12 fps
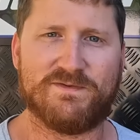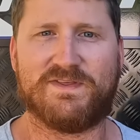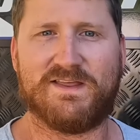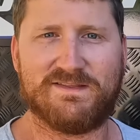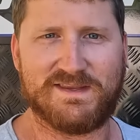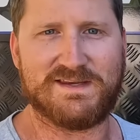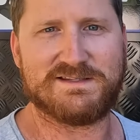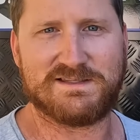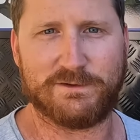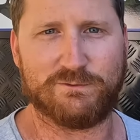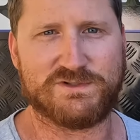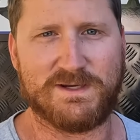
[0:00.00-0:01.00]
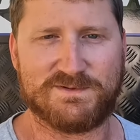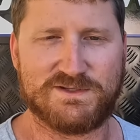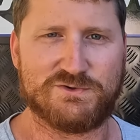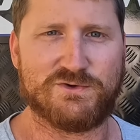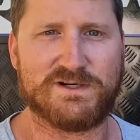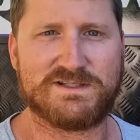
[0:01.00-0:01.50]
that these little tips
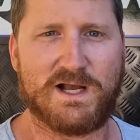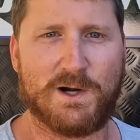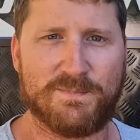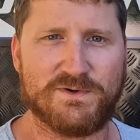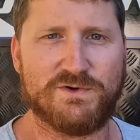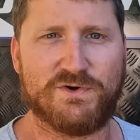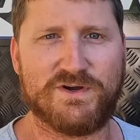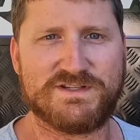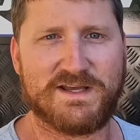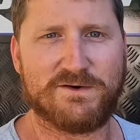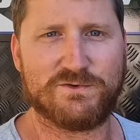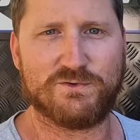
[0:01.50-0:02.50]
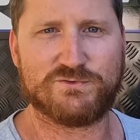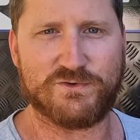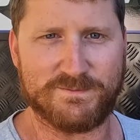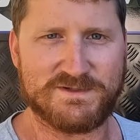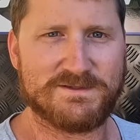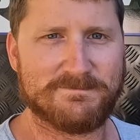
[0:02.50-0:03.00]
and tricks are helping you guys out on your
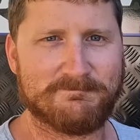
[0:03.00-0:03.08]
trips.